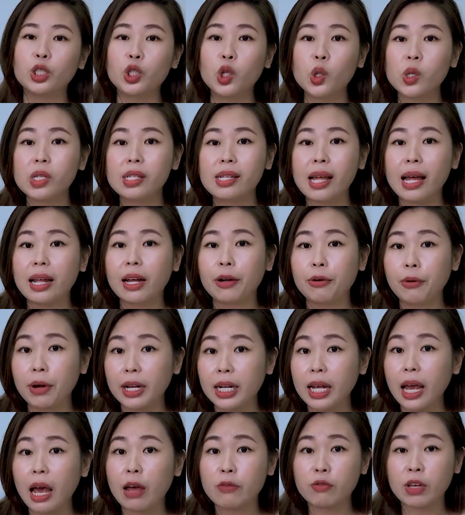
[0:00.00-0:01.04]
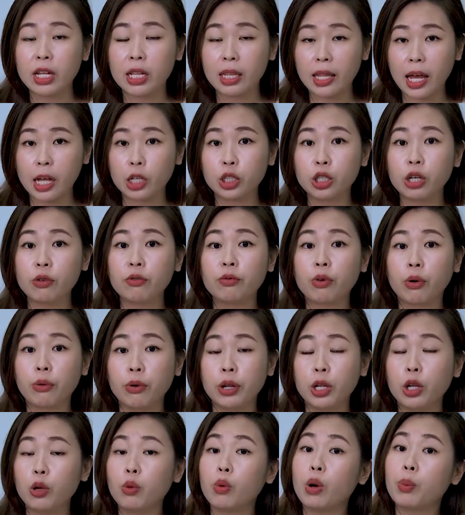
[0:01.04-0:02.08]
Those that already have intention for
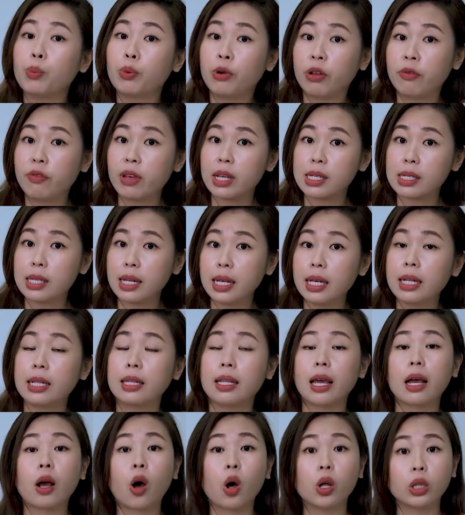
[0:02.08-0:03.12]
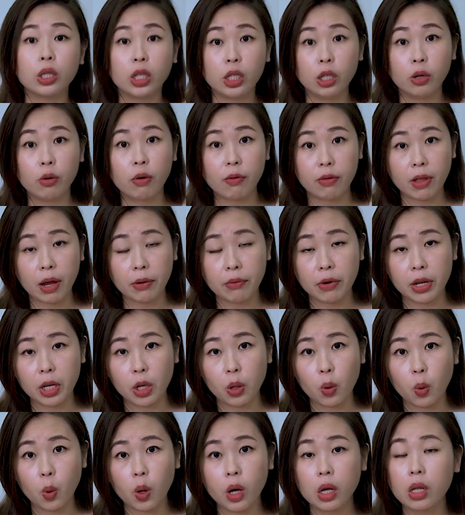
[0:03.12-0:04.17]
renewal previously, they continue with their
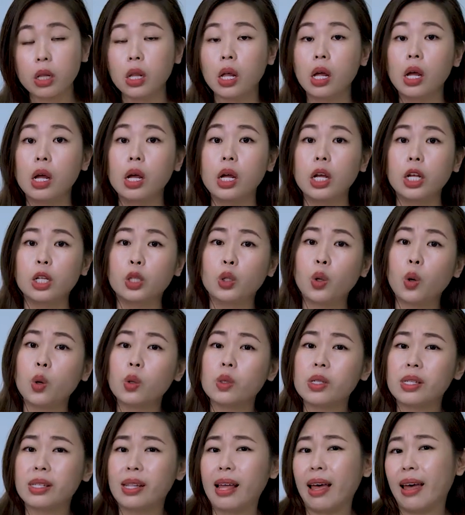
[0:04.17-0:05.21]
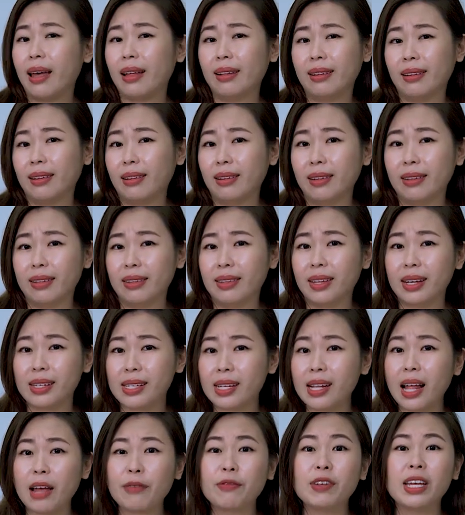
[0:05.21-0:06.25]
renewal. Those that
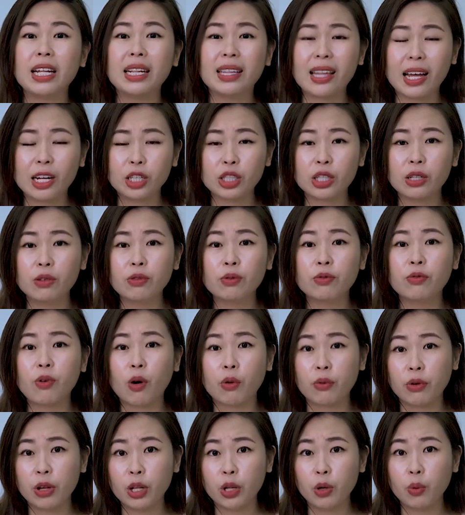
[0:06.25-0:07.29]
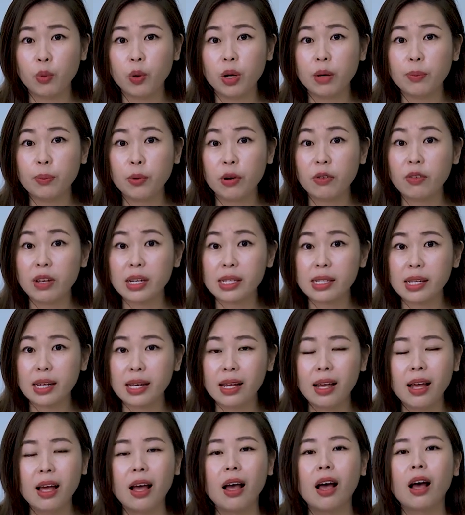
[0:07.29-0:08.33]
doesn't have intention for renewal
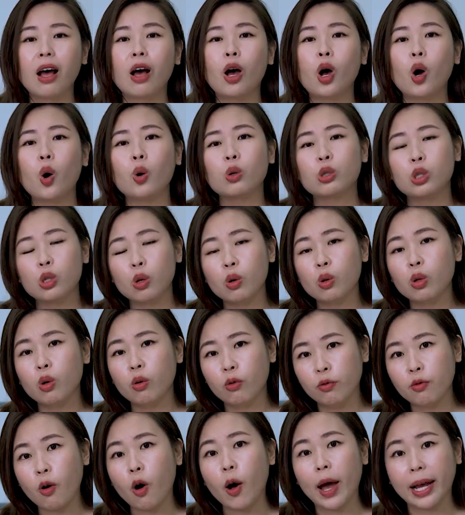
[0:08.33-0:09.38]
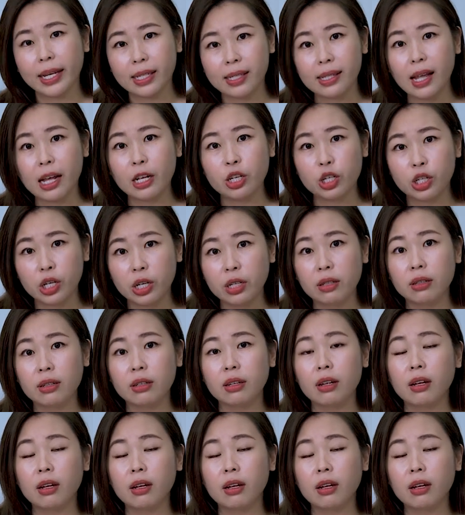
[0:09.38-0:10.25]
previously also look for extension.